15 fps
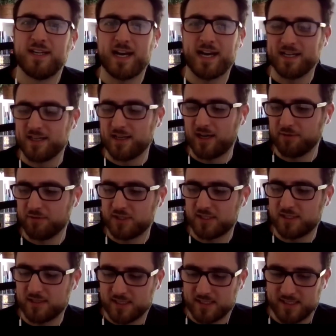And I was
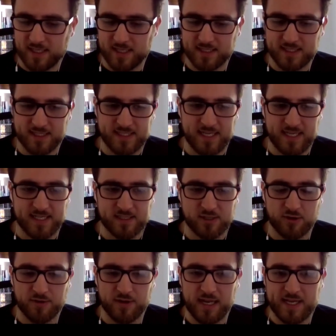starting to see this
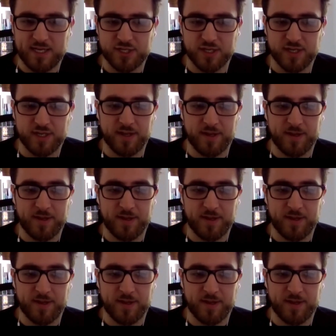correlation.